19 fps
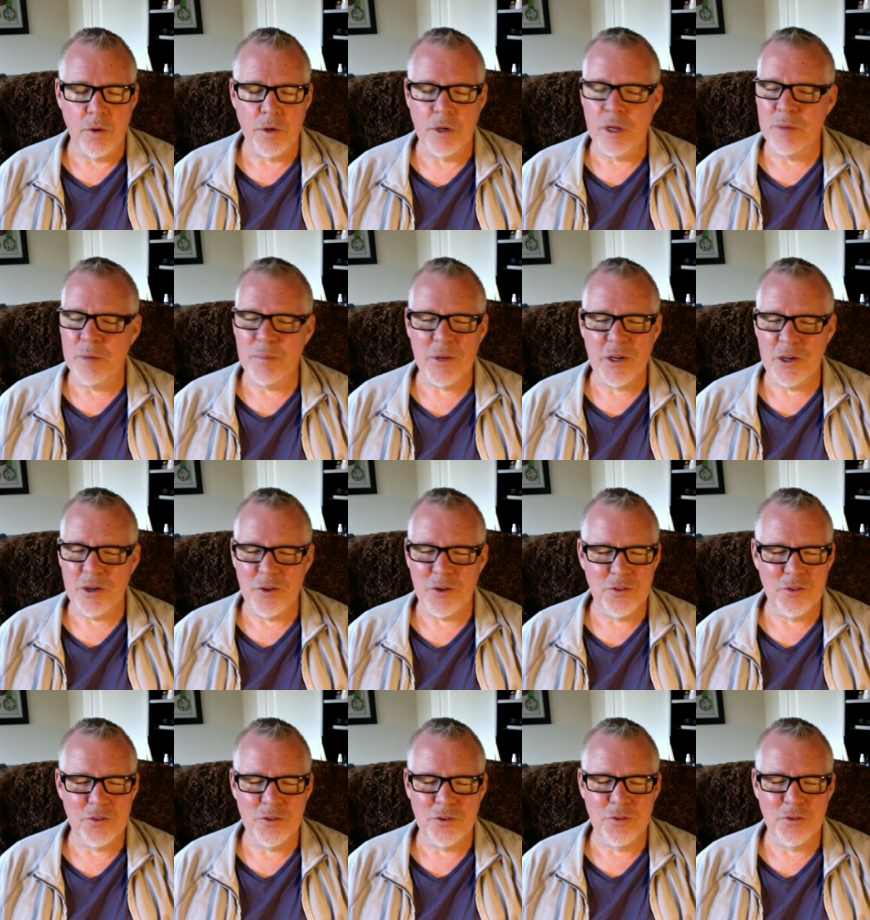not
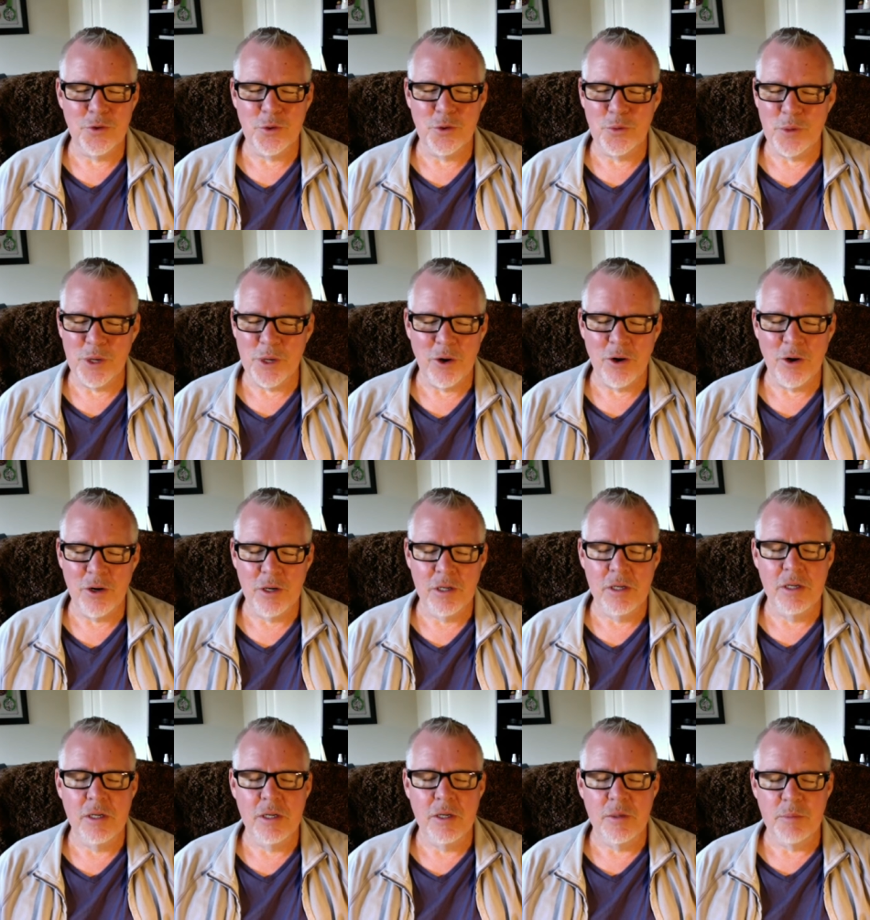because of who we are,
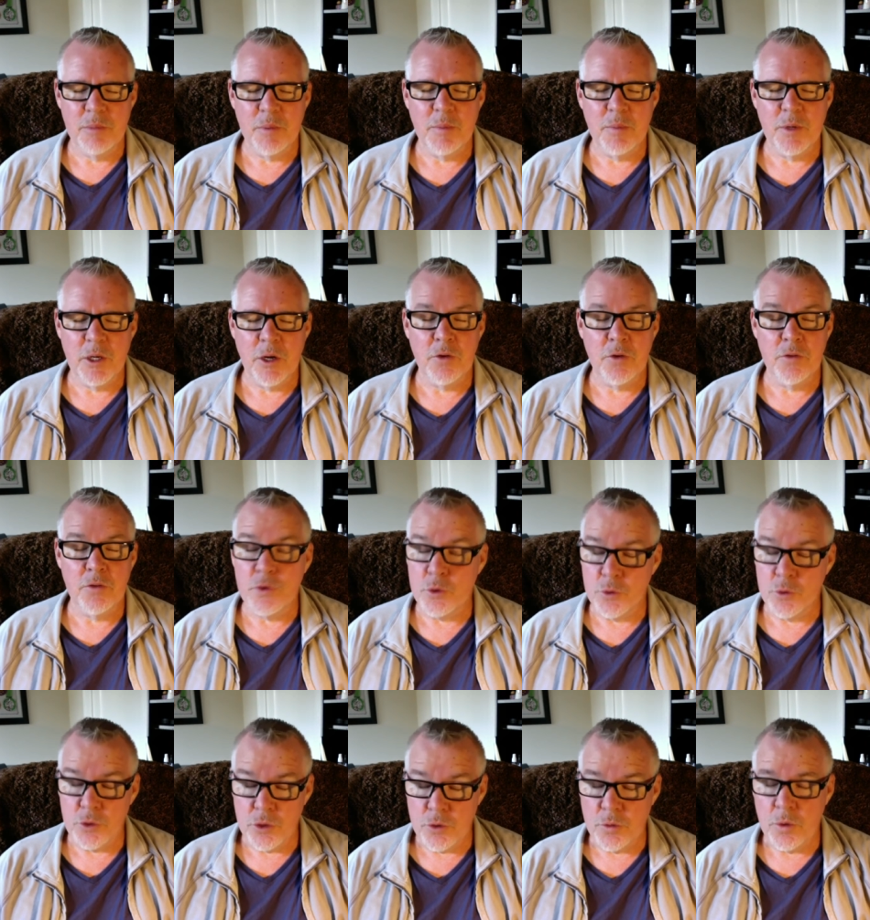but because of who
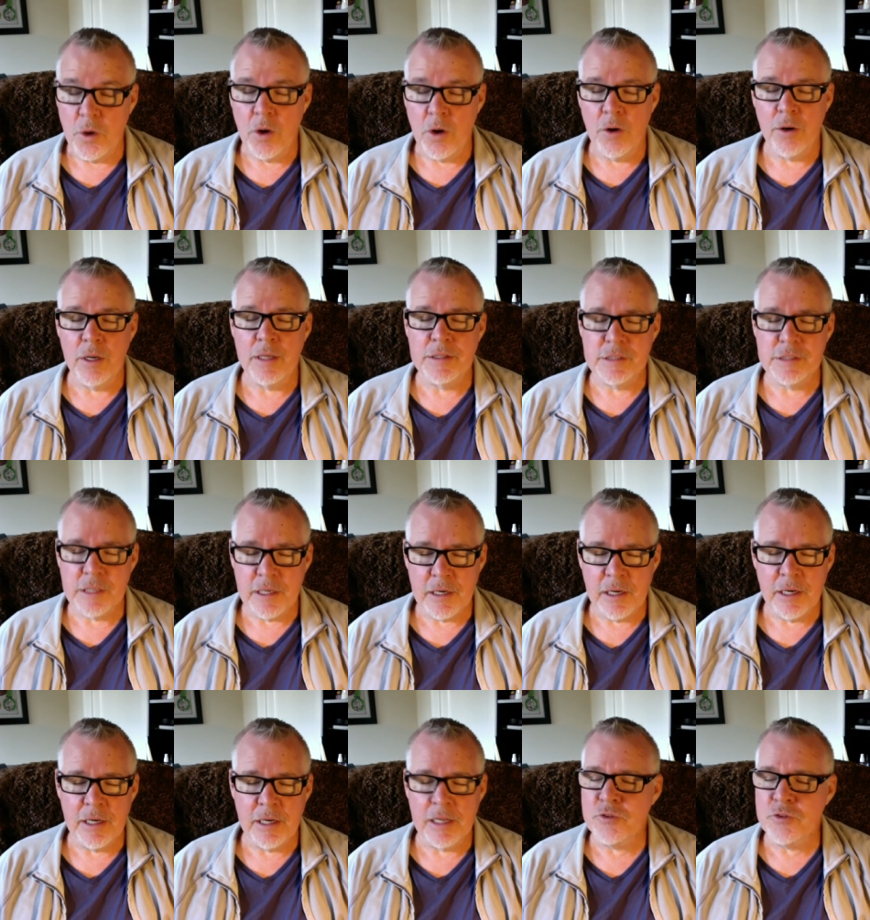you are as
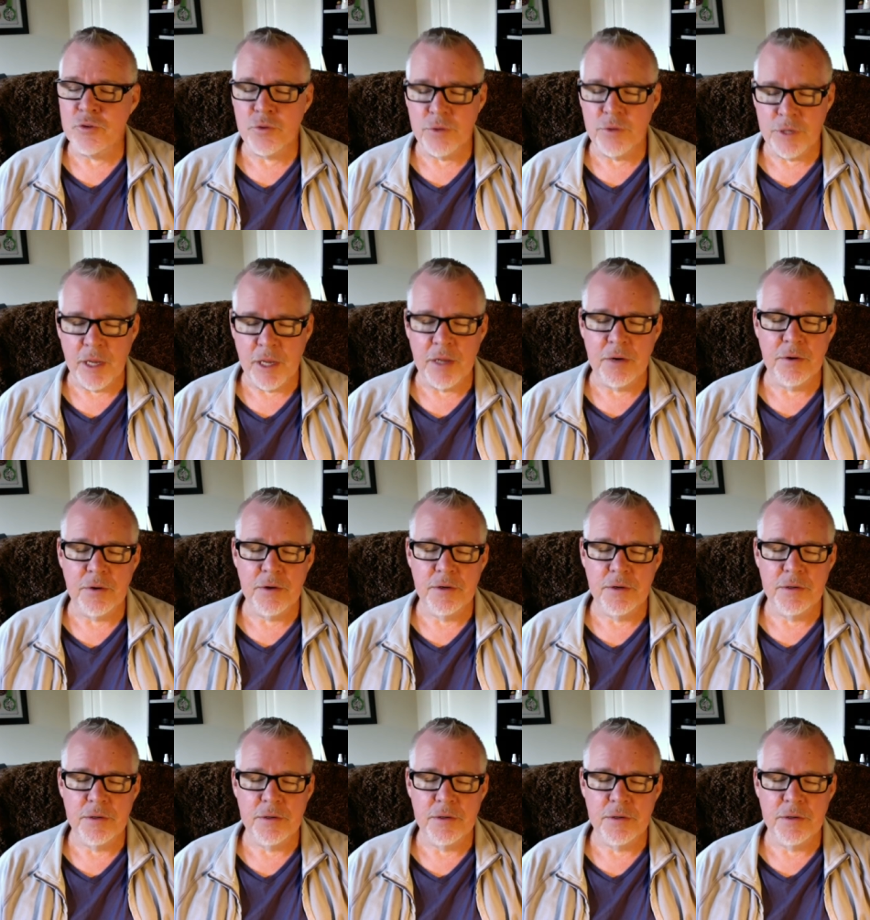God, as Creator.